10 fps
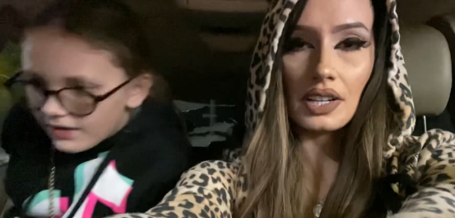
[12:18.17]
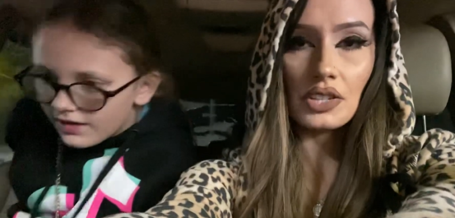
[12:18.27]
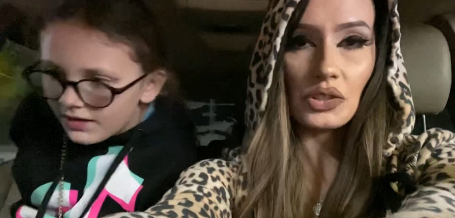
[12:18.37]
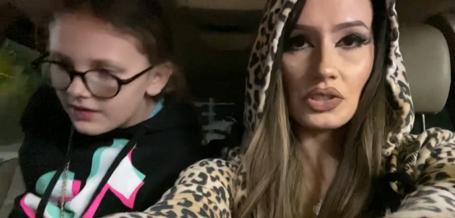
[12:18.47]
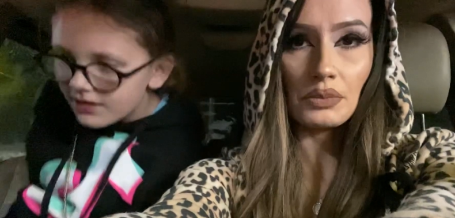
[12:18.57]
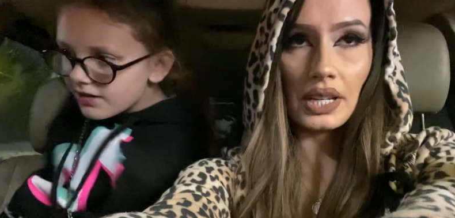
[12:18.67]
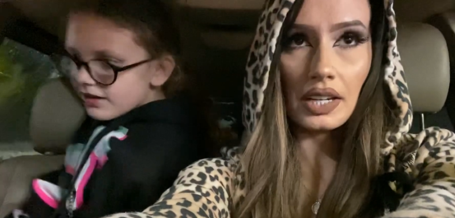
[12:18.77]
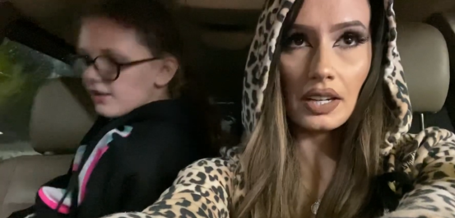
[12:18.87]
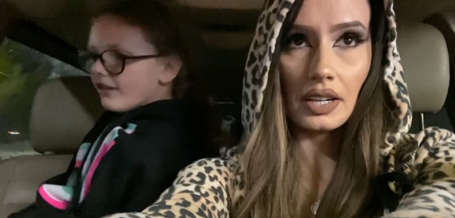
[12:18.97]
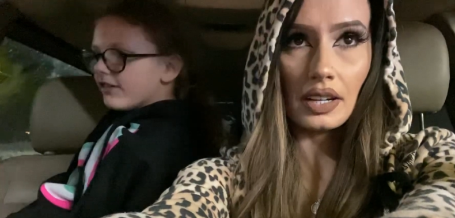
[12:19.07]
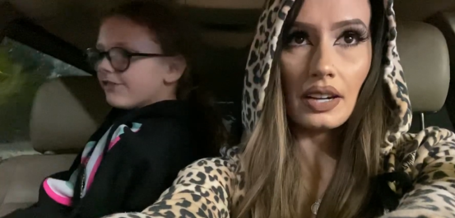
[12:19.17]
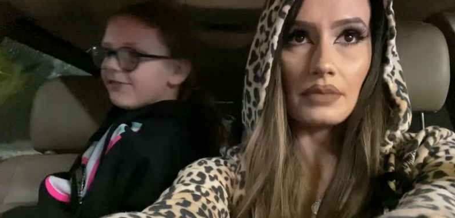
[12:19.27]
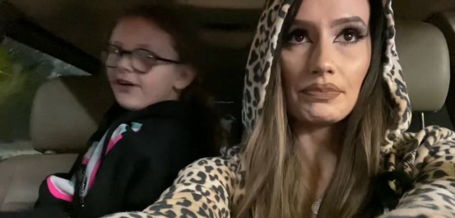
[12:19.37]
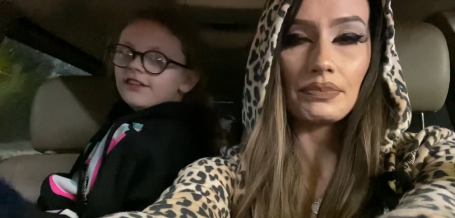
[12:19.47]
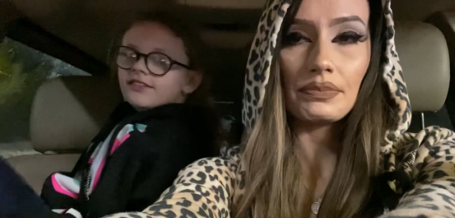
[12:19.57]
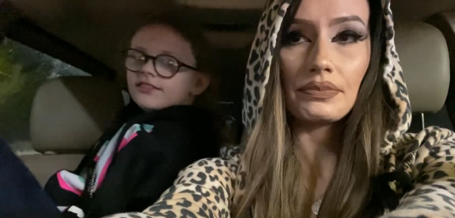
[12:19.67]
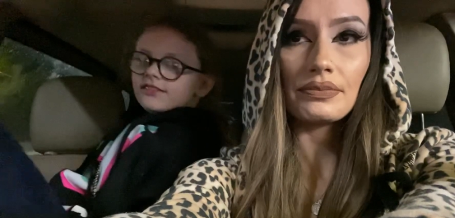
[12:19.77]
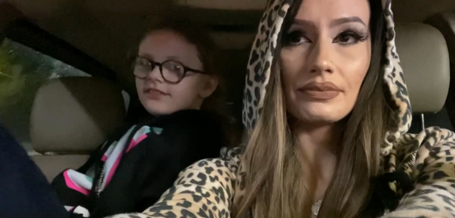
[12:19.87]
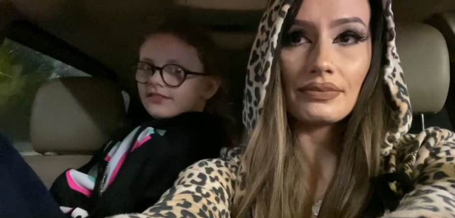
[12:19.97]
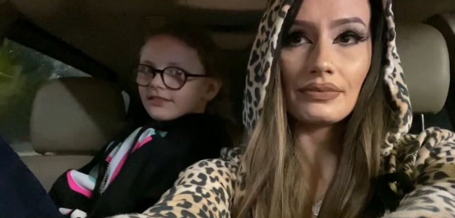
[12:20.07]
Speaker 1: on social media.
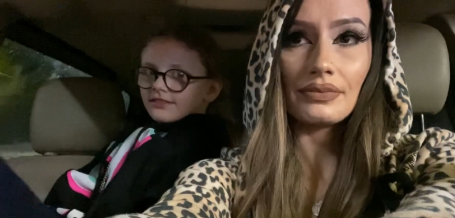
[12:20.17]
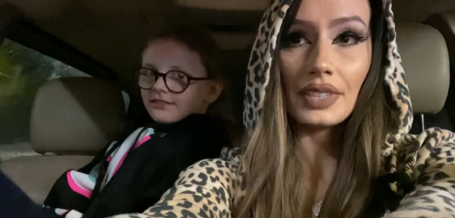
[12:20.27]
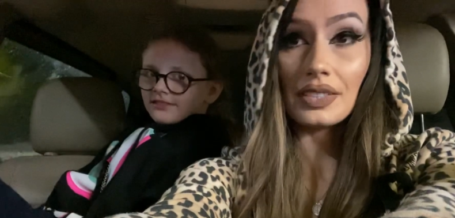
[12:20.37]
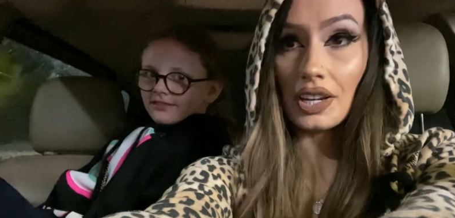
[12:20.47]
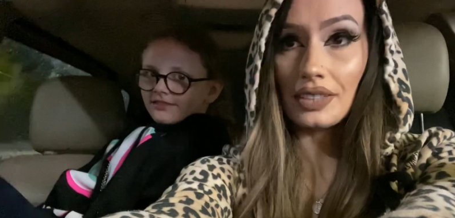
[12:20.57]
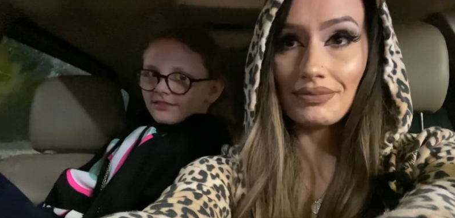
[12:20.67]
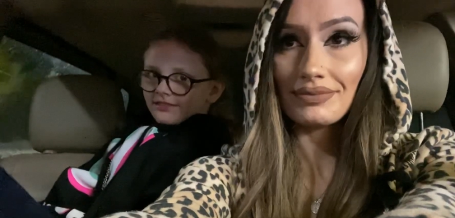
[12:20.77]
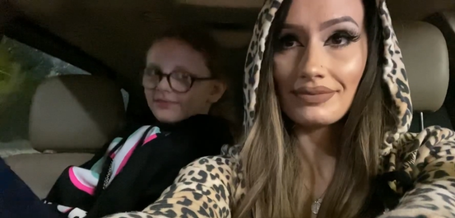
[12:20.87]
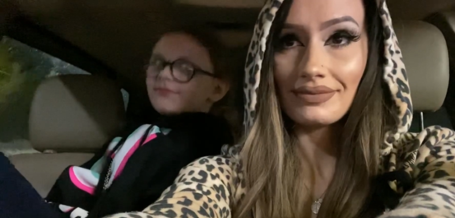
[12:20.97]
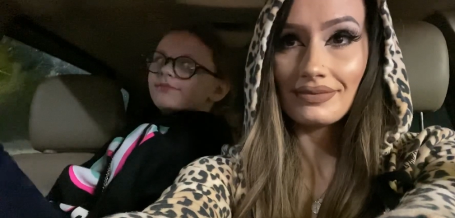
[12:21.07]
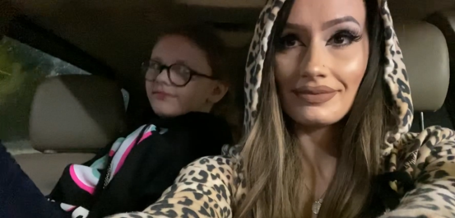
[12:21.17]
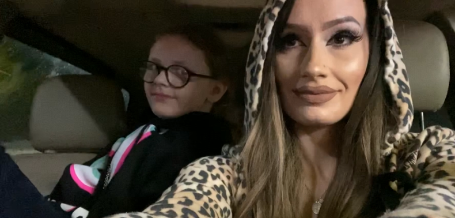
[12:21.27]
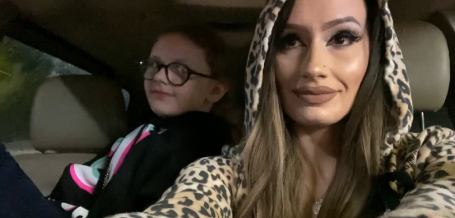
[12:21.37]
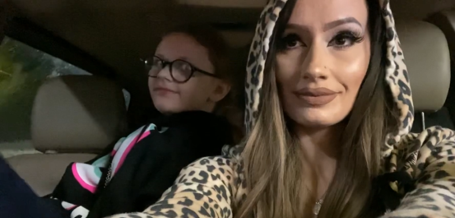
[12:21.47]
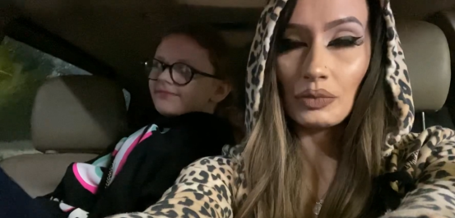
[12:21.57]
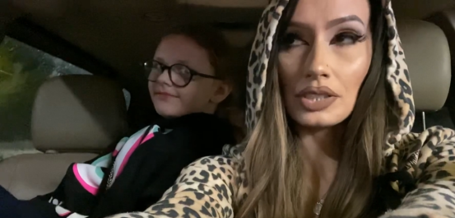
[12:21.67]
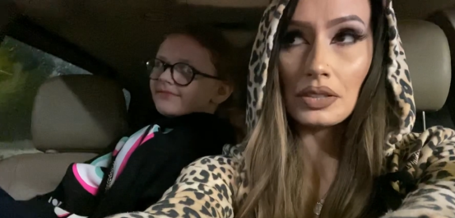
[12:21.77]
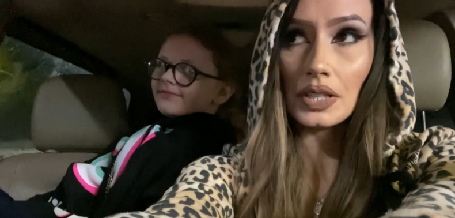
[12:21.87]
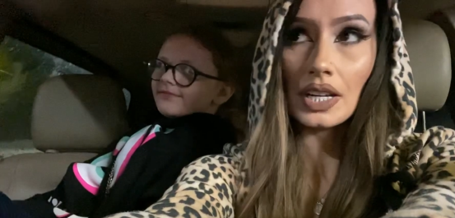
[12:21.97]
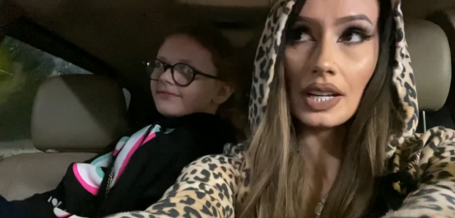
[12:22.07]
It's fun? What's
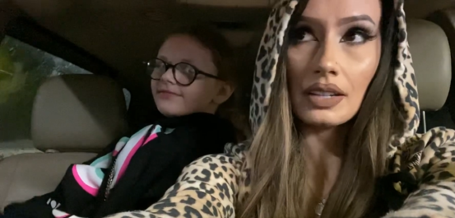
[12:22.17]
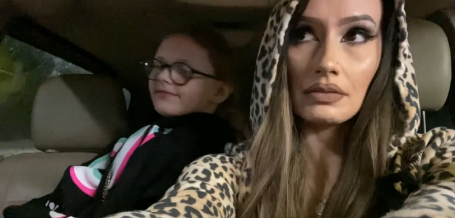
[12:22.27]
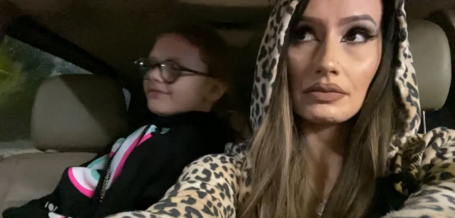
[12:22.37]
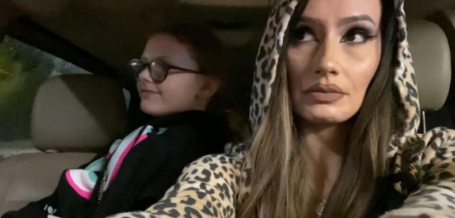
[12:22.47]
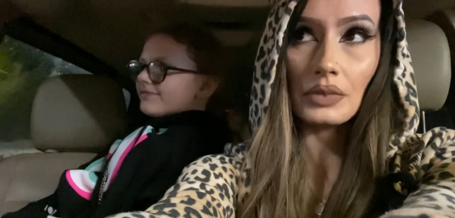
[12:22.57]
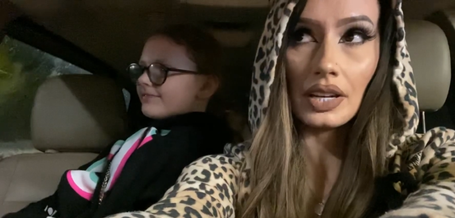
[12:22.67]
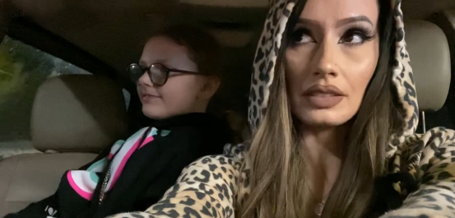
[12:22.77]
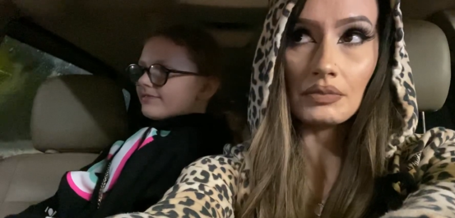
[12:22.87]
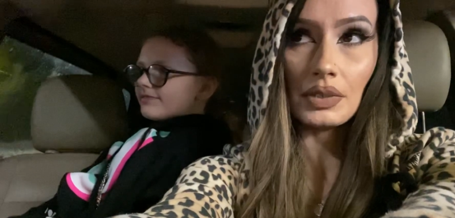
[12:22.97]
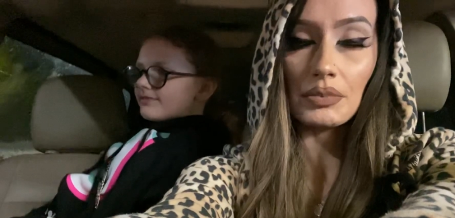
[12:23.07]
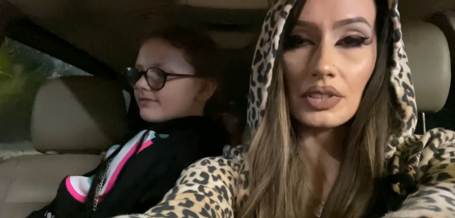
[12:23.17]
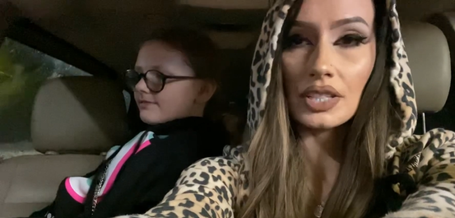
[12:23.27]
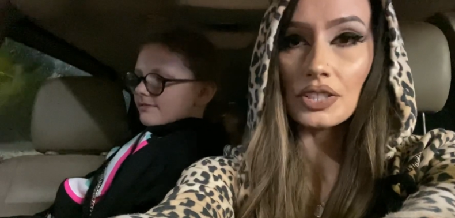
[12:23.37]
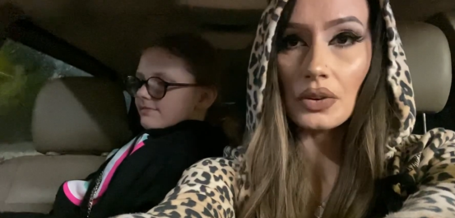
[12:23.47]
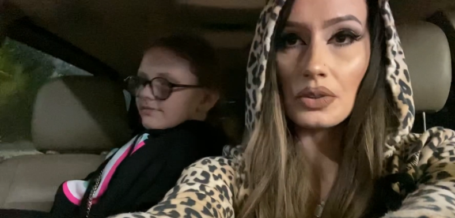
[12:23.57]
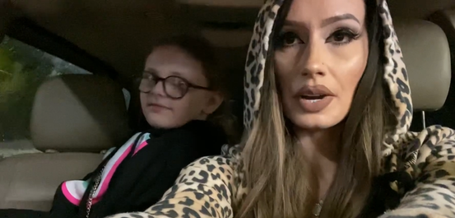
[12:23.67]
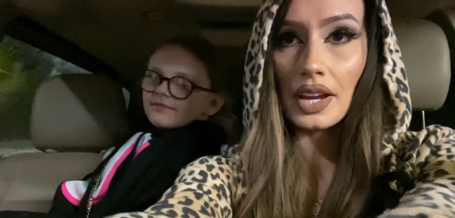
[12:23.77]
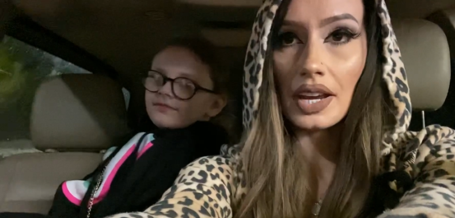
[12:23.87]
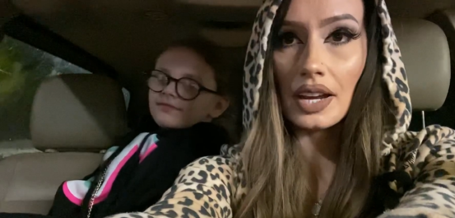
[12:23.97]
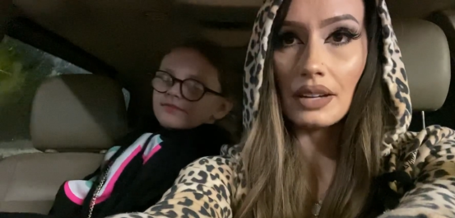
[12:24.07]
it like when people just know who
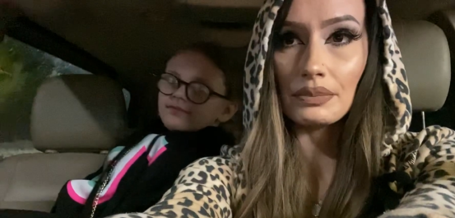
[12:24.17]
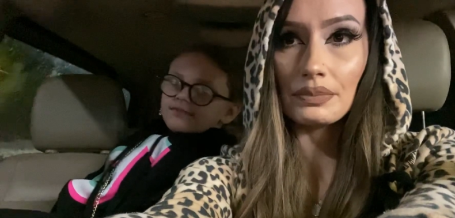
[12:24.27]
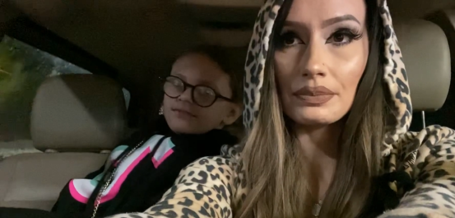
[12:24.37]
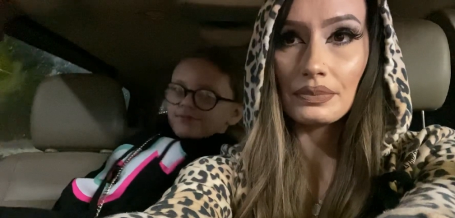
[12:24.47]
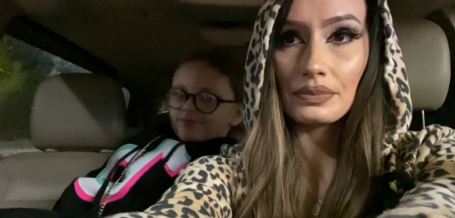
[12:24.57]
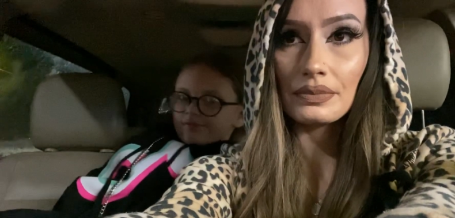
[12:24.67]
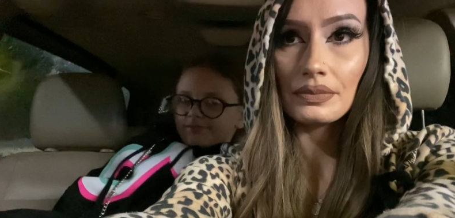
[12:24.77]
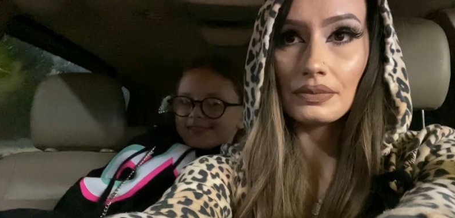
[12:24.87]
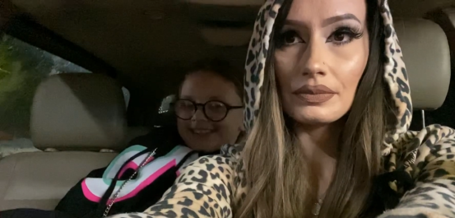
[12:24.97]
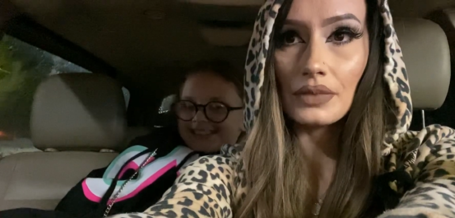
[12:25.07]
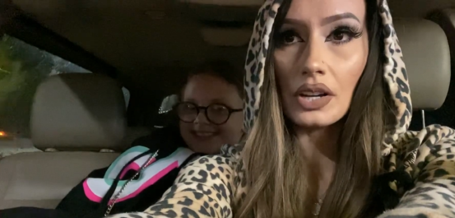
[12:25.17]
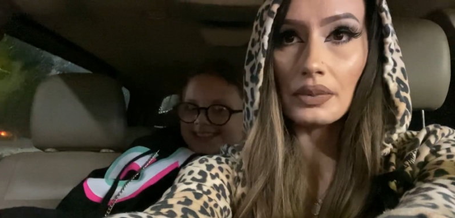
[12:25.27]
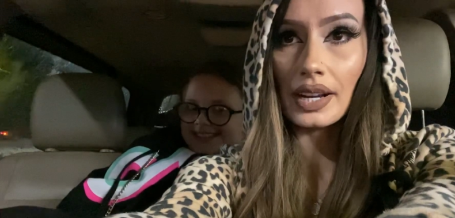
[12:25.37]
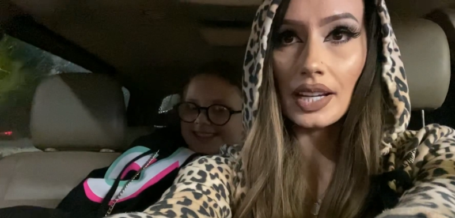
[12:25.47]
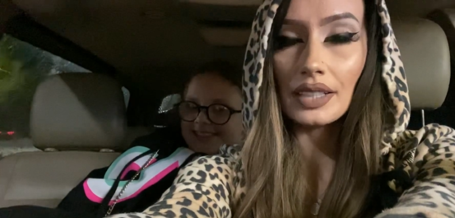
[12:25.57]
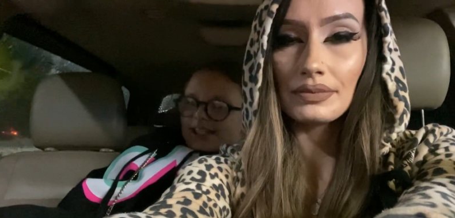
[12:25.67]
I am already?